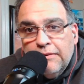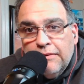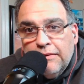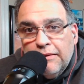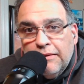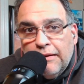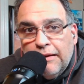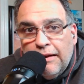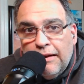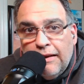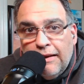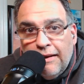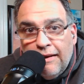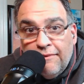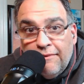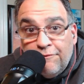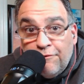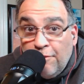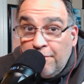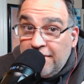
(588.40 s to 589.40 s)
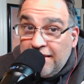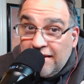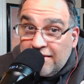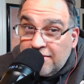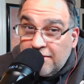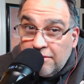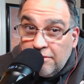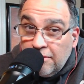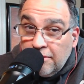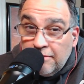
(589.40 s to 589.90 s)
for me,
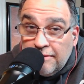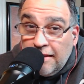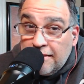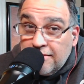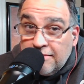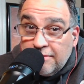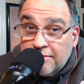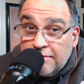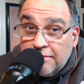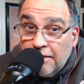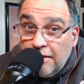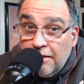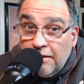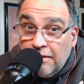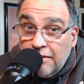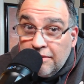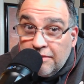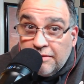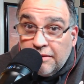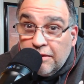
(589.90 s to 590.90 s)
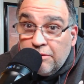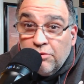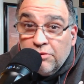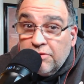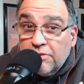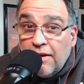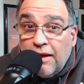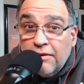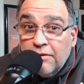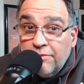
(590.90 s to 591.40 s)
that's zero
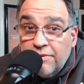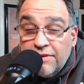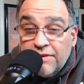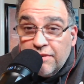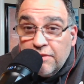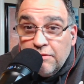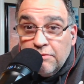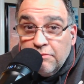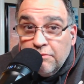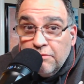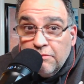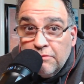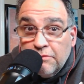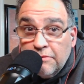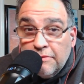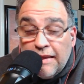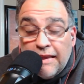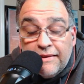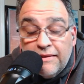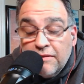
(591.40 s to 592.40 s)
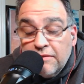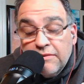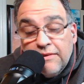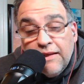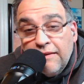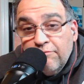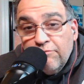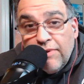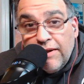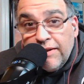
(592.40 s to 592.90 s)
tolerance. That is
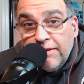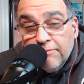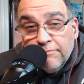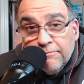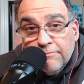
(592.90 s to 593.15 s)
not right.